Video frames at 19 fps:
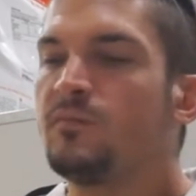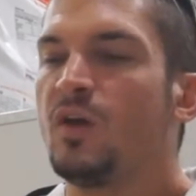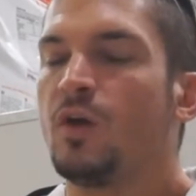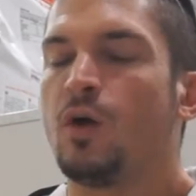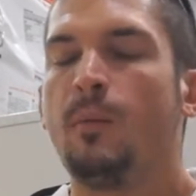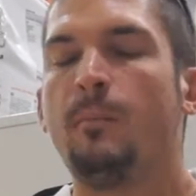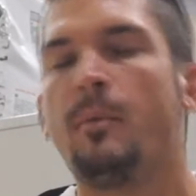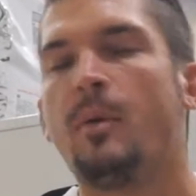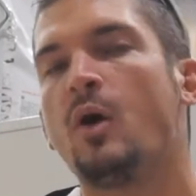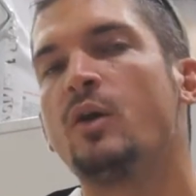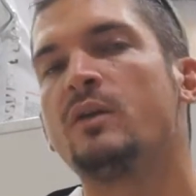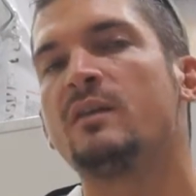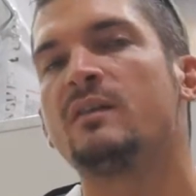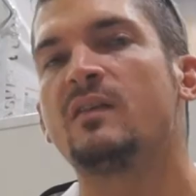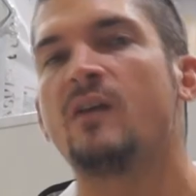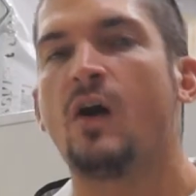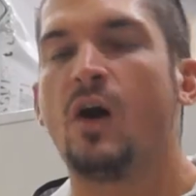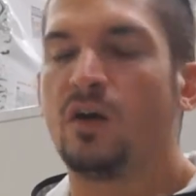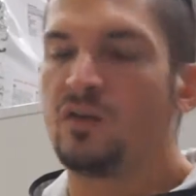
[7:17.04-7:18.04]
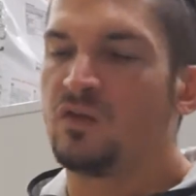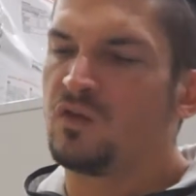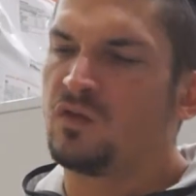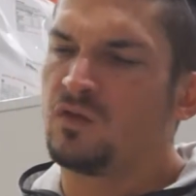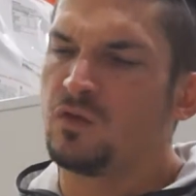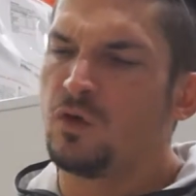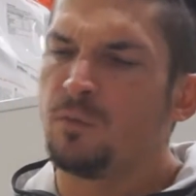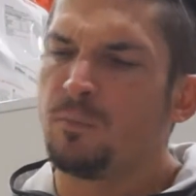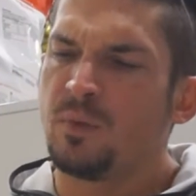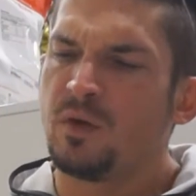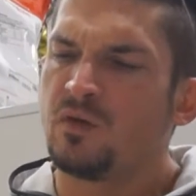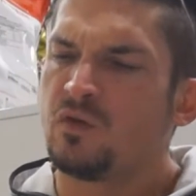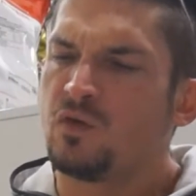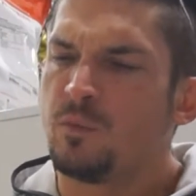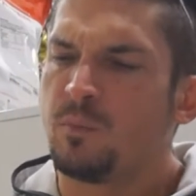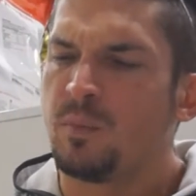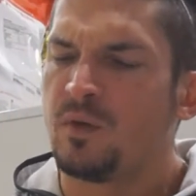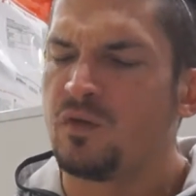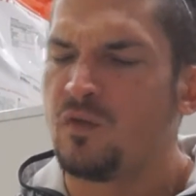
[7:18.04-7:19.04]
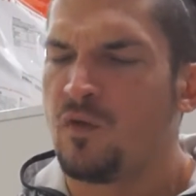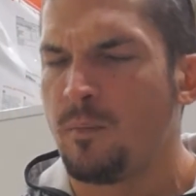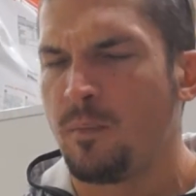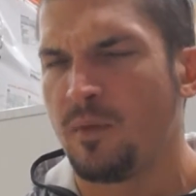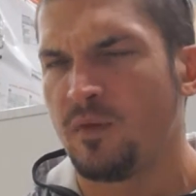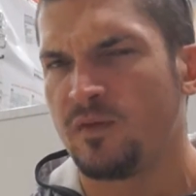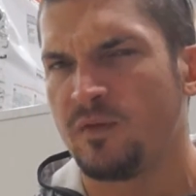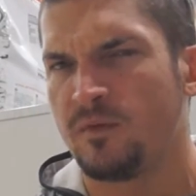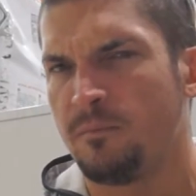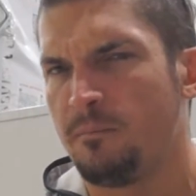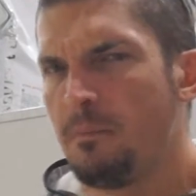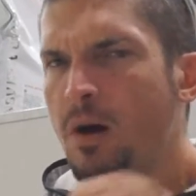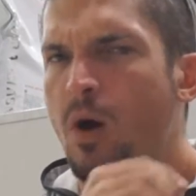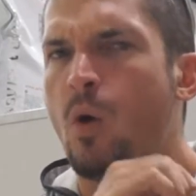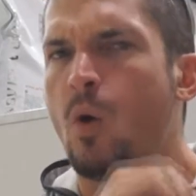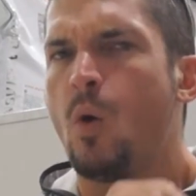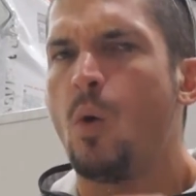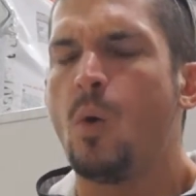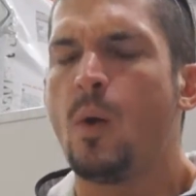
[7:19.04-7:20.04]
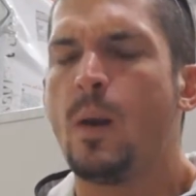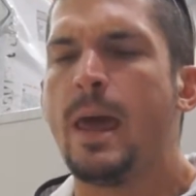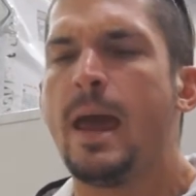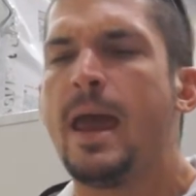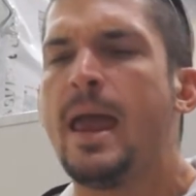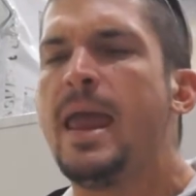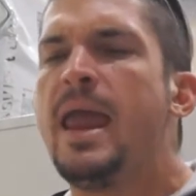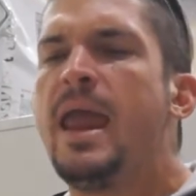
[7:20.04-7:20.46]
components are super small